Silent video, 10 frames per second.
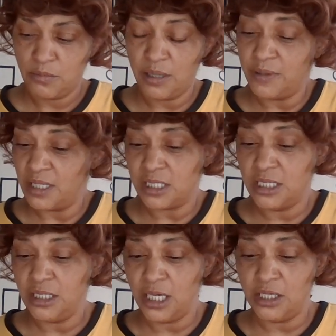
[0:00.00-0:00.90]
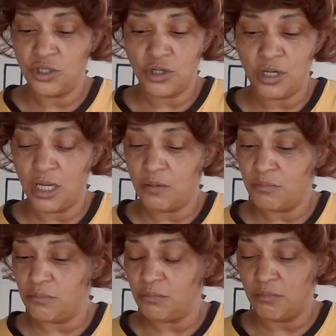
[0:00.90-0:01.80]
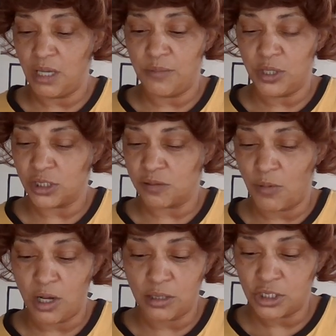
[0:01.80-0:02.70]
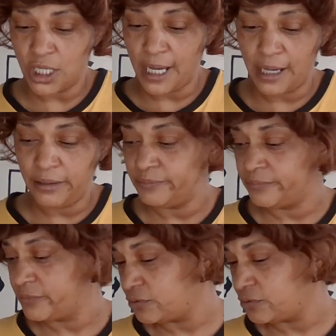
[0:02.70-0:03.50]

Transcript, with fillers: Maybe a teenager and maybe a smaller child.